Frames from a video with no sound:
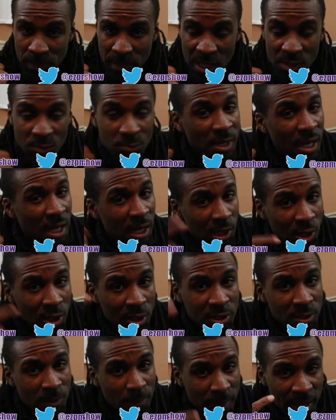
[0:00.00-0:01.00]
That's when I
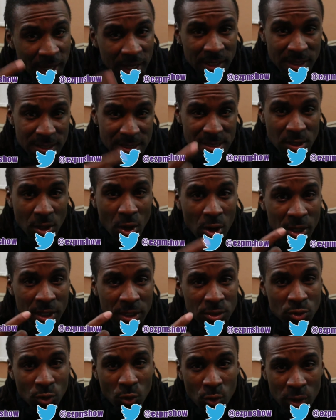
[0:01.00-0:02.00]
learned about it and
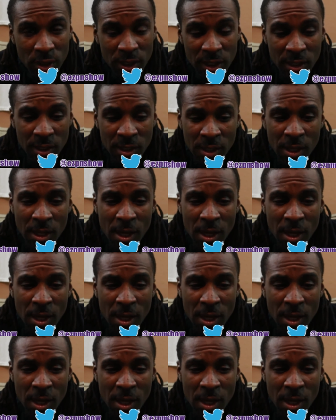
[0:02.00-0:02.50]
started doing it.